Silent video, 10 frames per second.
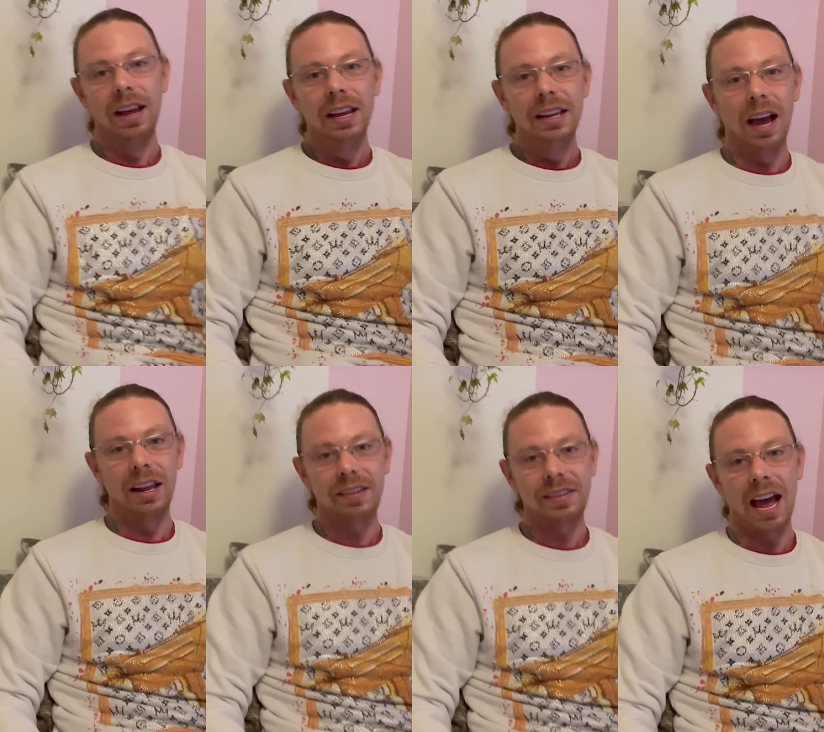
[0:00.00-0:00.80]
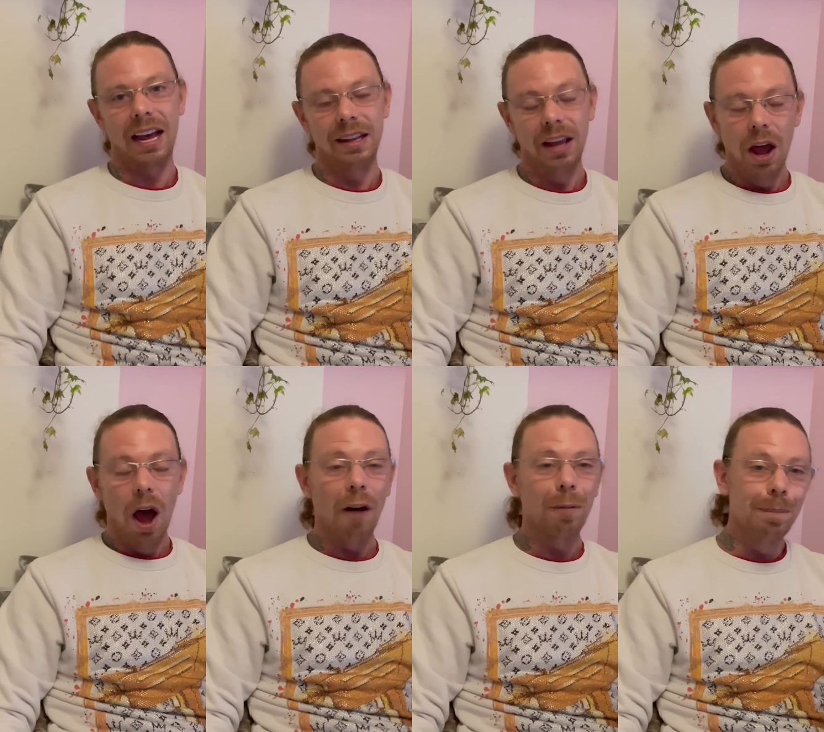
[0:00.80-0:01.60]
You understand?
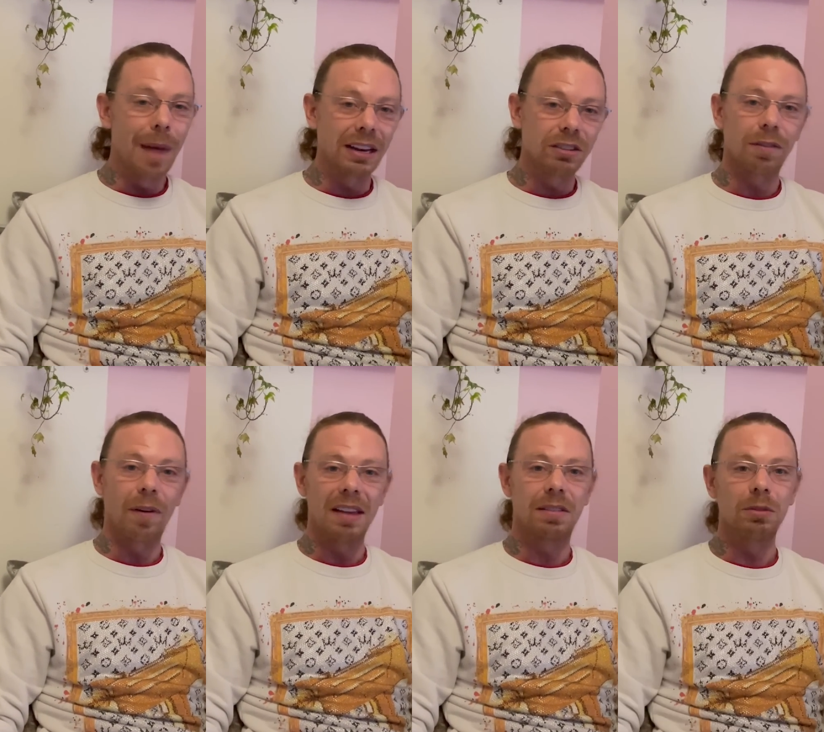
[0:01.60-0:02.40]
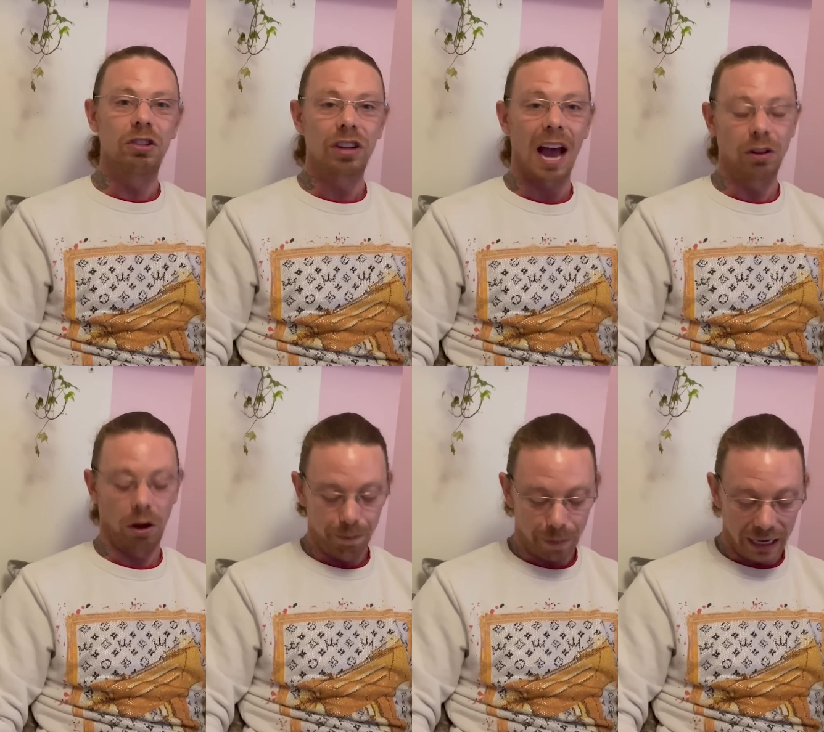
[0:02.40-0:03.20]
I've managed to find some
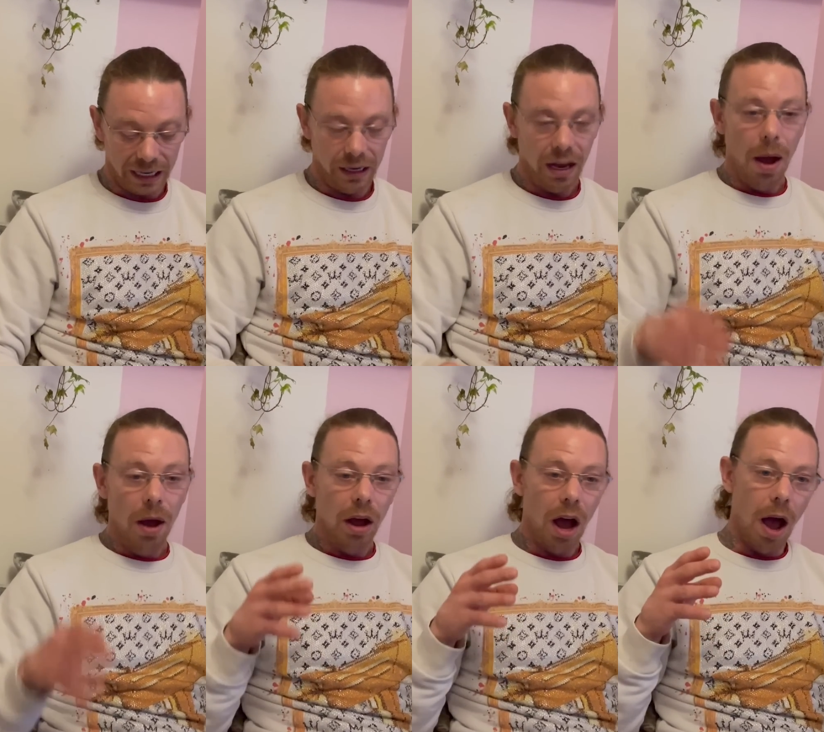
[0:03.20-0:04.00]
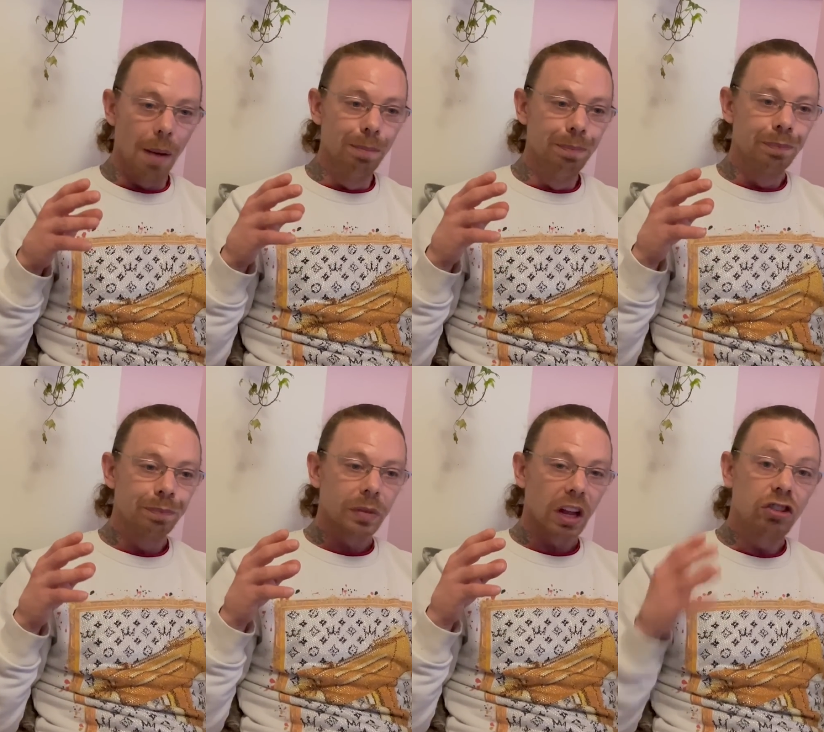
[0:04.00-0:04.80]
Shadon Benny
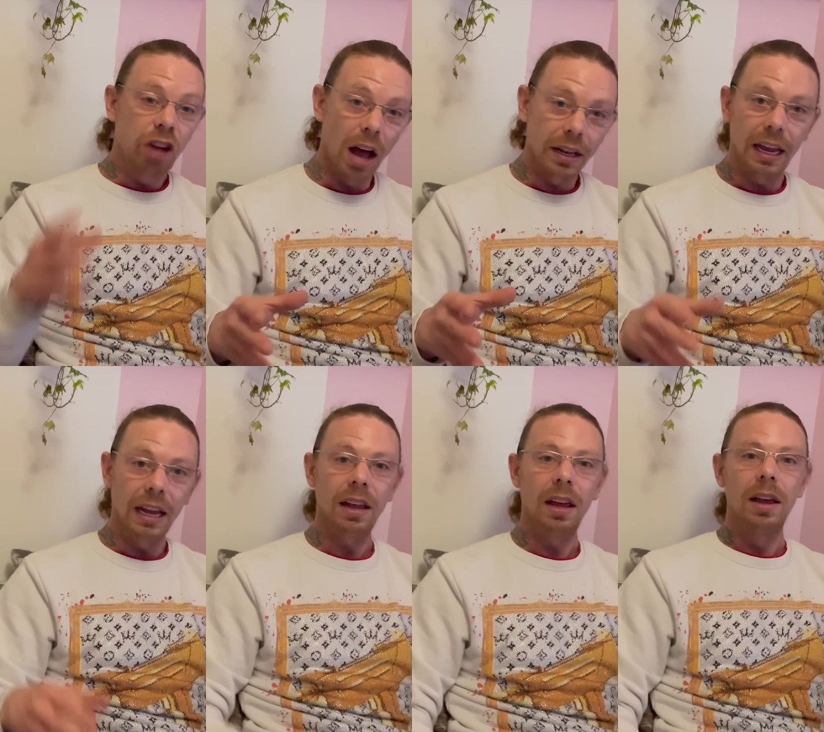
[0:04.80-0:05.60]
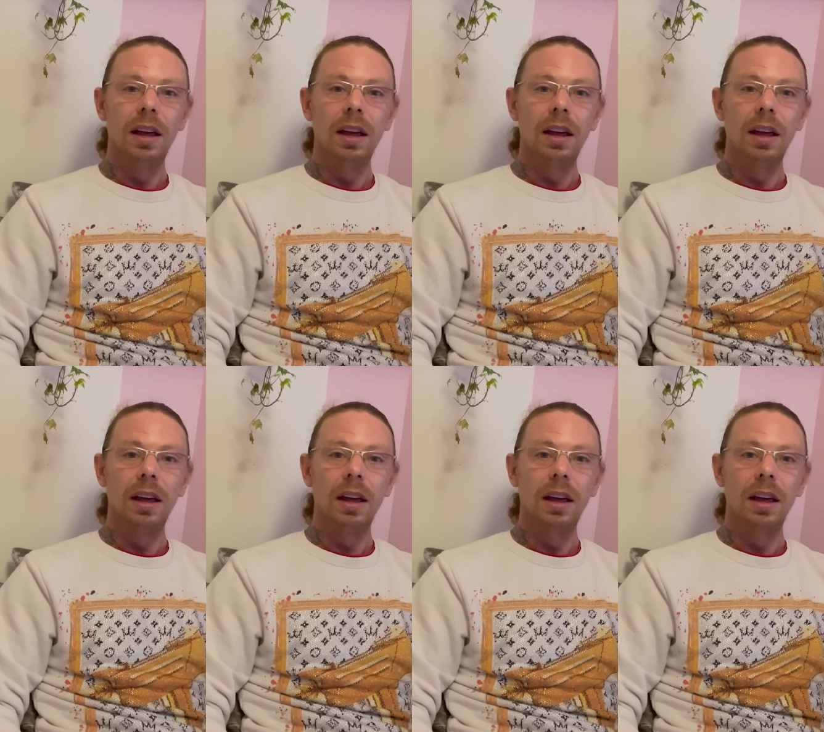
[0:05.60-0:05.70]
chutney.